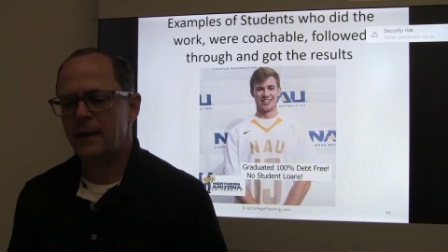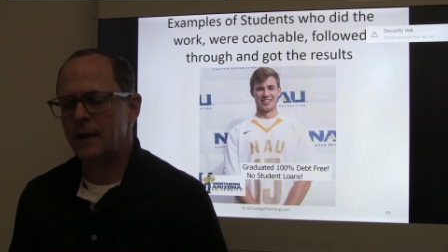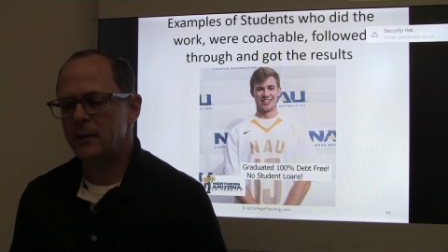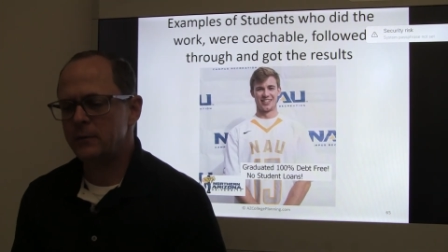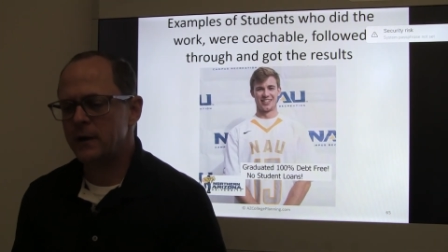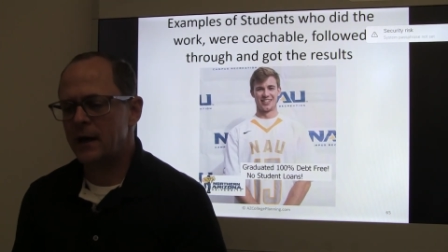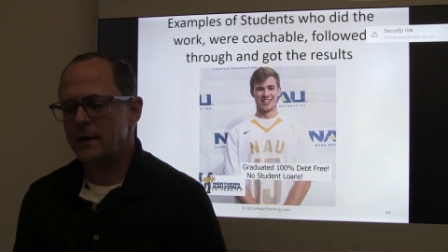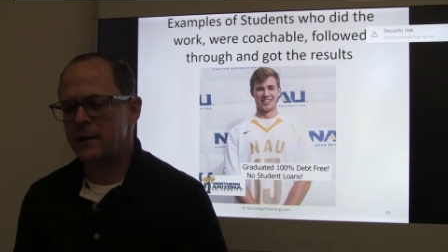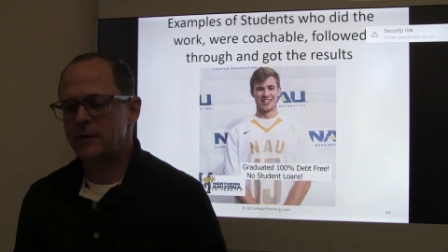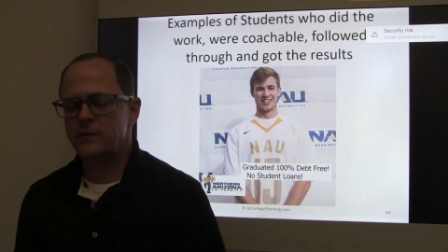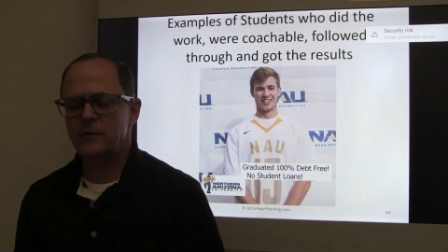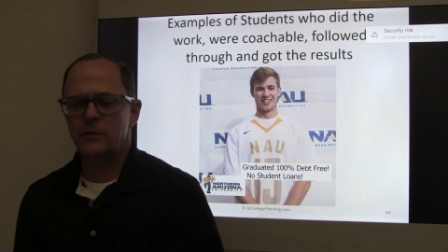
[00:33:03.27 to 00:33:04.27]
then we've got
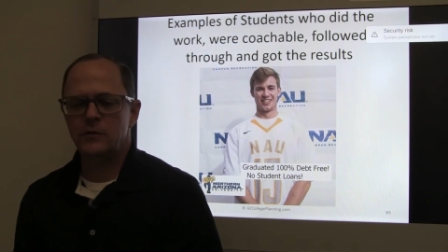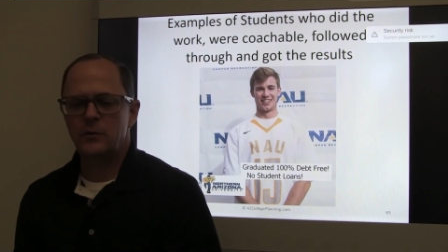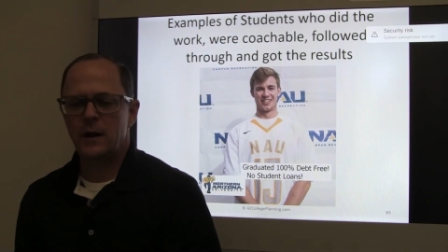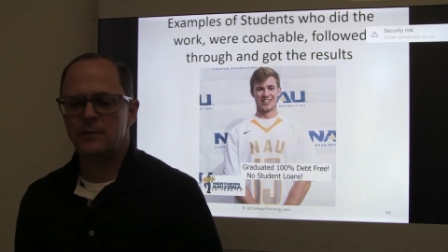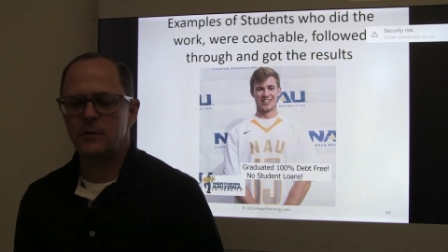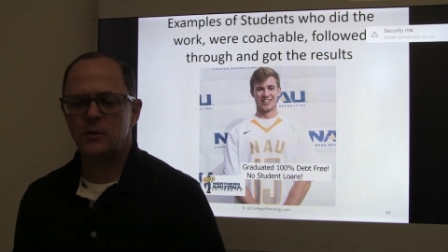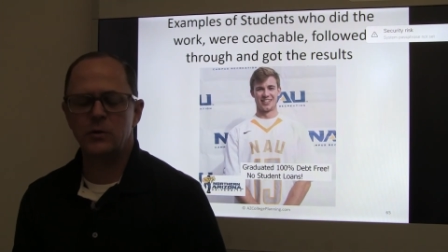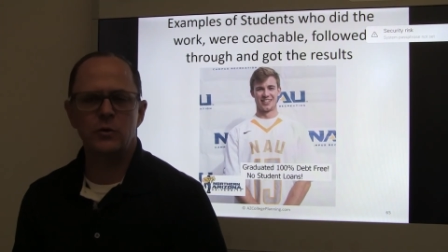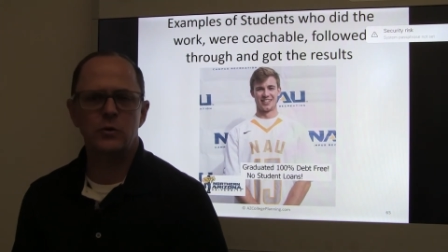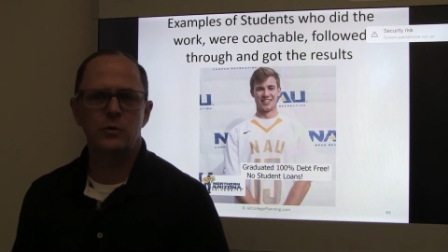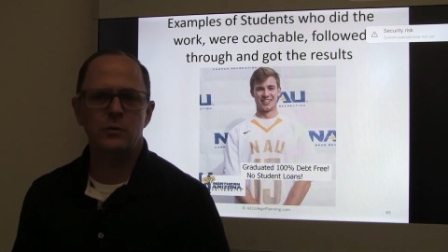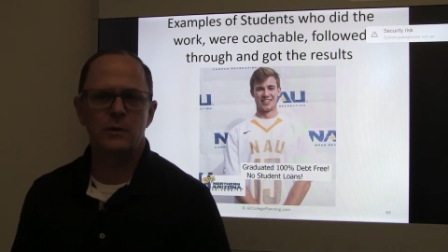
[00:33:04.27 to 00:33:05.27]
another student, Trevor,
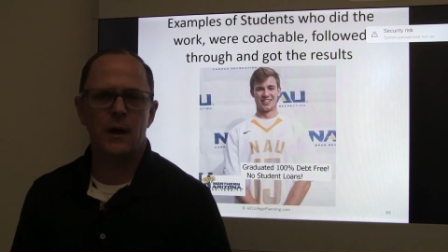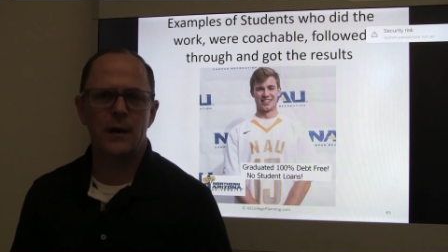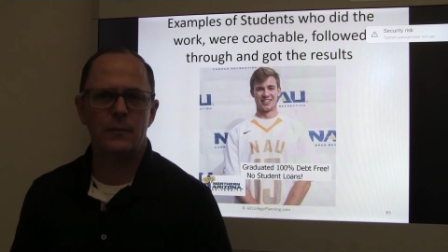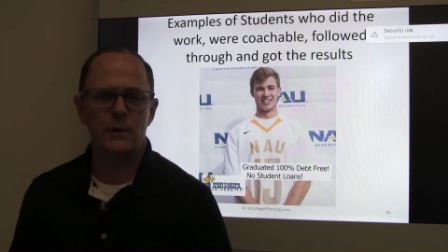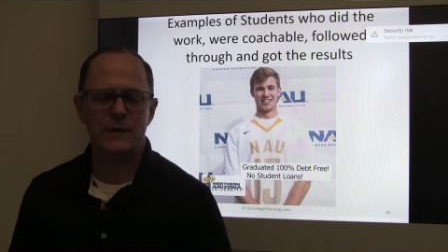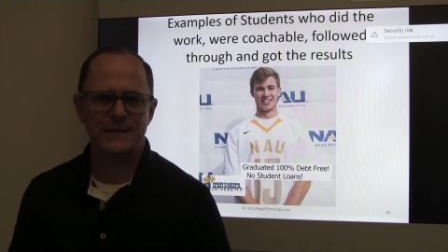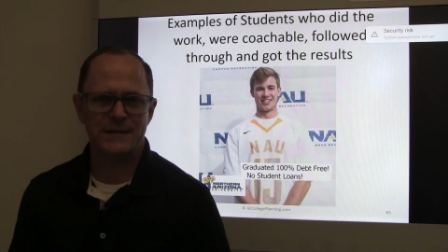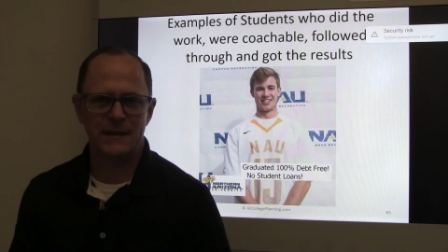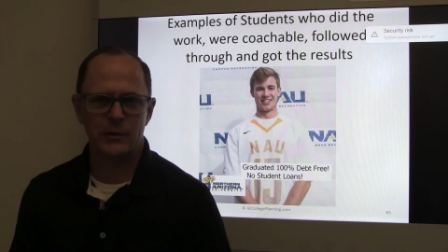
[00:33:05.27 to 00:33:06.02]
who recently